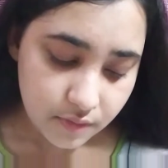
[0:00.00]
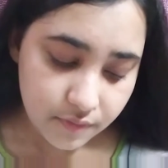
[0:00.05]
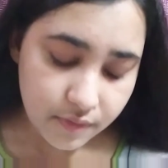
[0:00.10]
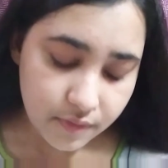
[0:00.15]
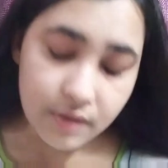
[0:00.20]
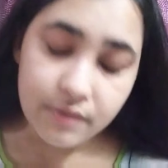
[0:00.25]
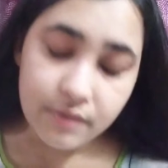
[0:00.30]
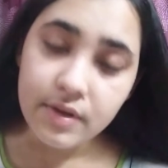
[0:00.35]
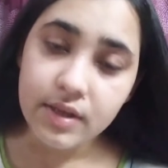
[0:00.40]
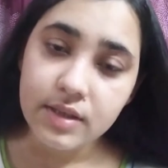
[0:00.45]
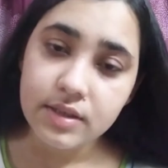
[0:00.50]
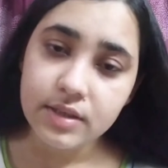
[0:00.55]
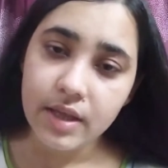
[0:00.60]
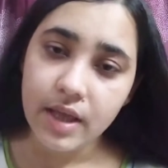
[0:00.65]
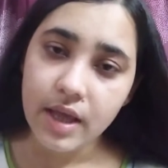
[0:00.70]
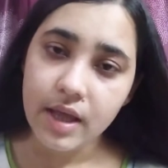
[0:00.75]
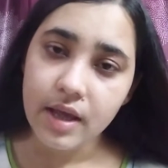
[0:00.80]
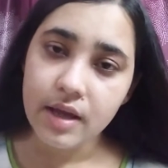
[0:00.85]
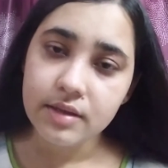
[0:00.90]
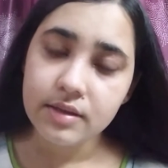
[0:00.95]
When we
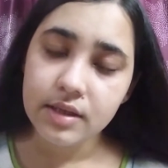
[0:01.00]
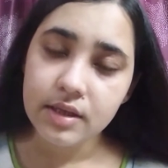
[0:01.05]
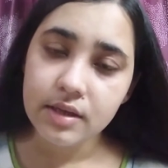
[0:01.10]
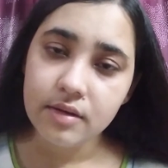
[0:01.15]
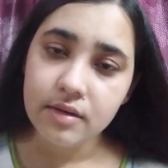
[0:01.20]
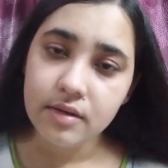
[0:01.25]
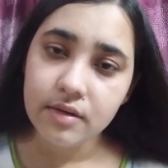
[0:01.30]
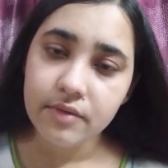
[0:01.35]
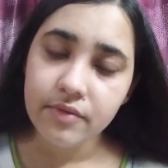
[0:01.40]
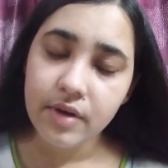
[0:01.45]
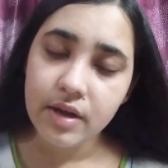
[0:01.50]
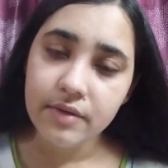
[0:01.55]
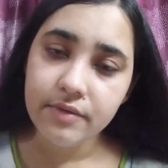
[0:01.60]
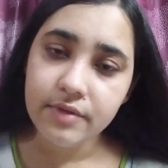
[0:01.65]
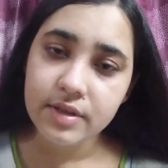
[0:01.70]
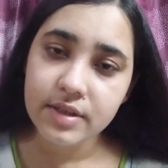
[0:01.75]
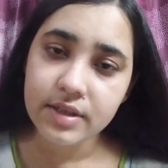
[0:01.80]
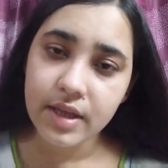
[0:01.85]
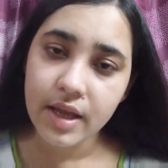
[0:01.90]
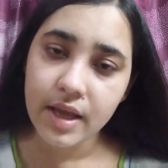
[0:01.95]
say
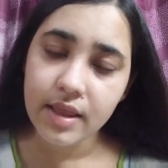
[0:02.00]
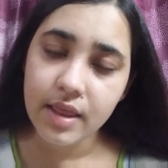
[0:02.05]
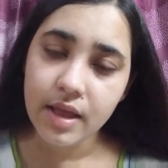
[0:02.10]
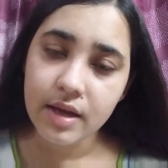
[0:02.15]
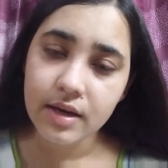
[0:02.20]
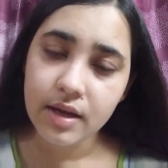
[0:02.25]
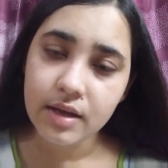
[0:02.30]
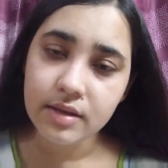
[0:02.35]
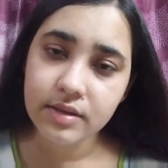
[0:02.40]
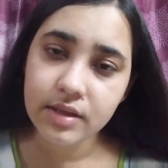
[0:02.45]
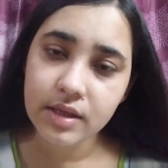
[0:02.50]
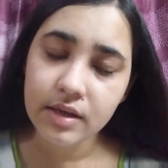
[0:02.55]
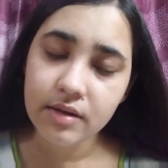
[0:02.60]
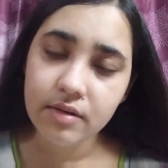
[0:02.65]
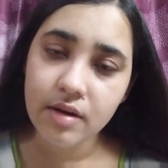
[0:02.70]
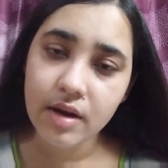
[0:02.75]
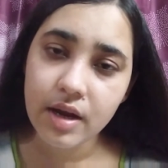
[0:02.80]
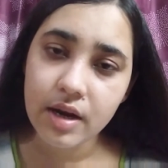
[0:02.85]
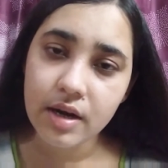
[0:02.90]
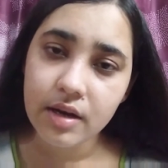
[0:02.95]
that a
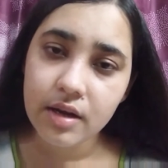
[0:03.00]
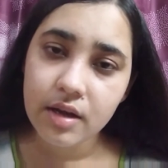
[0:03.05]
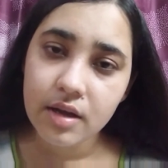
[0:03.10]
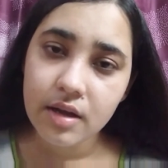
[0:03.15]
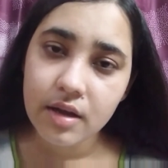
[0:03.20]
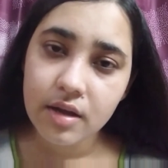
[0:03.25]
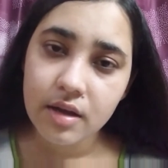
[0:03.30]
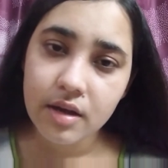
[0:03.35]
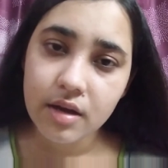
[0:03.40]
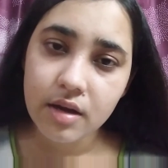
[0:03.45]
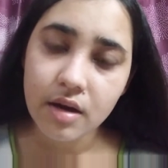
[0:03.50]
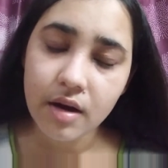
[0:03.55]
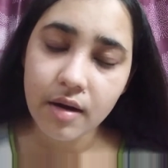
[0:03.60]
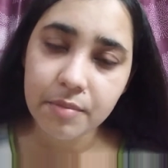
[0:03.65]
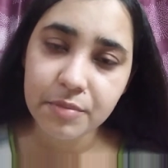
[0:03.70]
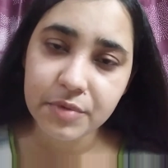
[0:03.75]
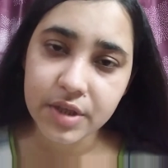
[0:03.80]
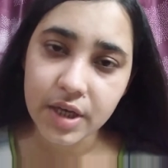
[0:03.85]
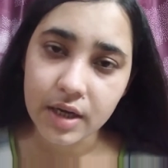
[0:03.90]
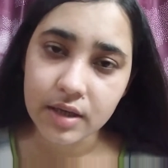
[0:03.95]
singular
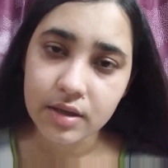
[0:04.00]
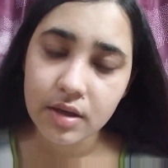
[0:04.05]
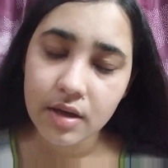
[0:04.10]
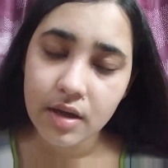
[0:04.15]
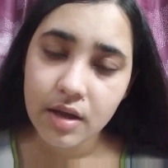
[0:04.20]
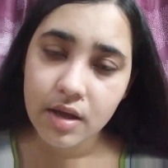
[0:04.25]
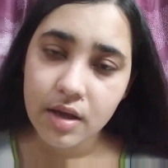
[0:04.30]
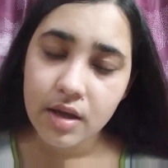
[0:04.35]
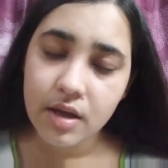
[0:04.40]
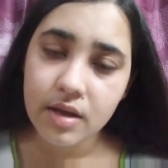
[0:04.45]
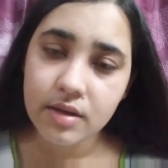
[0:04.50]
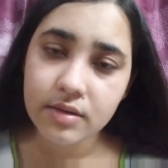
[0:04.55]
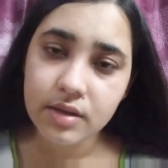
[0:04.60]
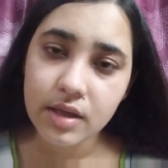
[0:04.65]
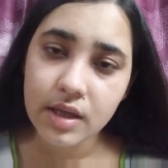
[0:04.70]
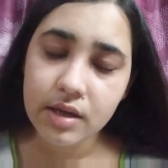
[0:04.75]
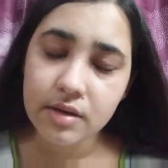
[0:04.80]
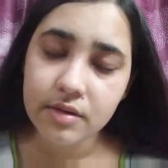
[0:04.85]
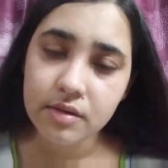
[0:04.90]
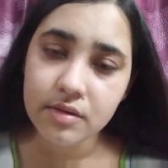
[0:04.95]
object is
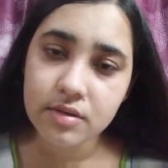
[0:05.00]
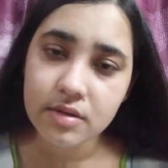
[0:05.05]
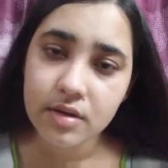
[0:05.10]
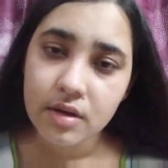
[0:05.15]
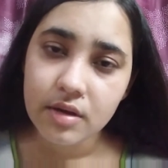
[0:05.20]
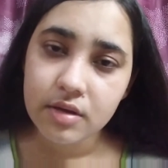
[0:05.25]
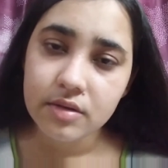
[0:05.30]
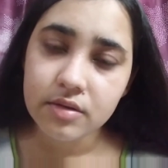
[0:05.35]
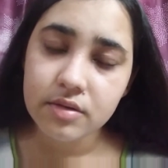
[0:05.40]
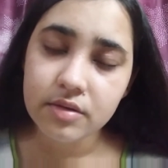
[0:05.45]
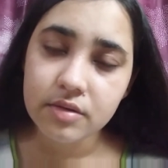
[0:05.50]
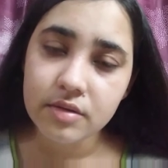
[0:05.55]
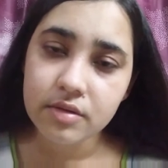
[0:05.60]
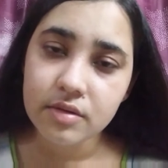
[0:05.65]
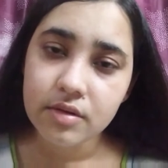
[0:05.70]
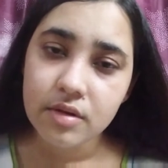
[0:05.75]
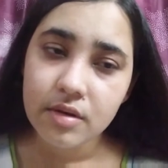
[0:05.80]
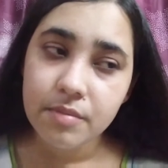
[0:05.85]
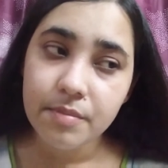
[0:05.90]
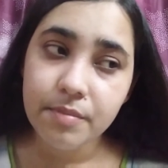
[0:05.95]
used
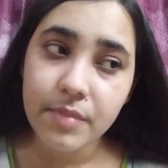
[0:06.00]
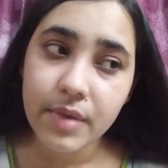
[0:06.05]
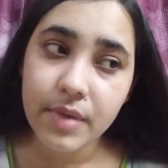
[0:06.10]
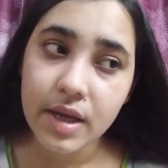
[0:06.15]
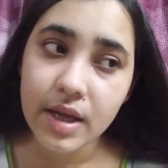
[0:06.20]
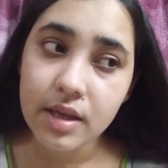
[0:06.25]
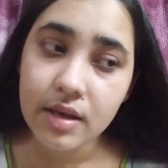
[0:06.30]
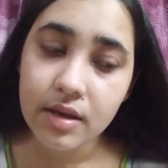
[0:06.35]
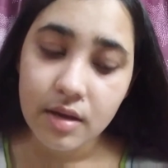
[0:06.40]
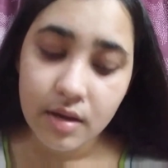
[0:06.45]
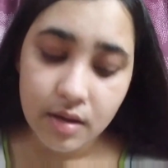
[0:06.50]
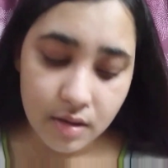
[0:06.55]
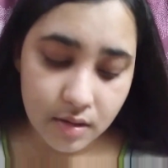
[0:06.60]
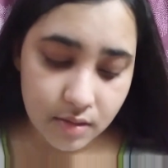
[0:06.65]
to mean